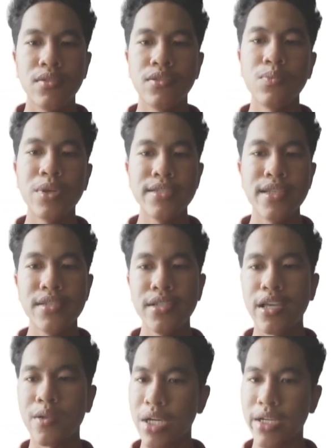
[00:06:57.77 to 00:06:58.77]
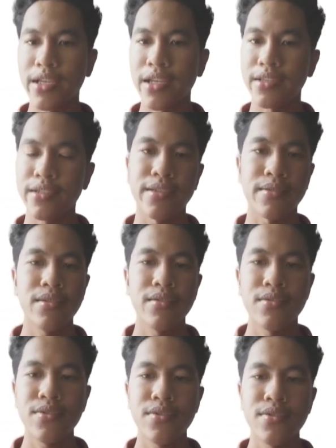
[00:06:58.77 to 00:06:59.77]
Globalization and market entry.
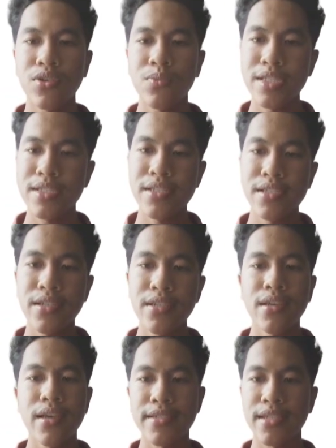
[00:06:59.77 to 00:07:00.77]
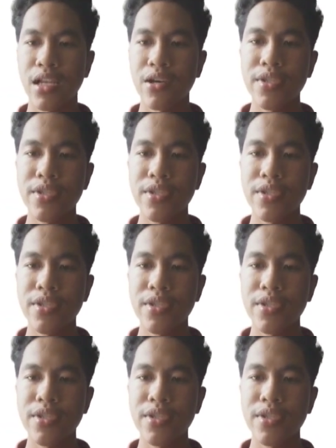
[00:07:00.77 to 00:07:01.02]
So globalization has allowed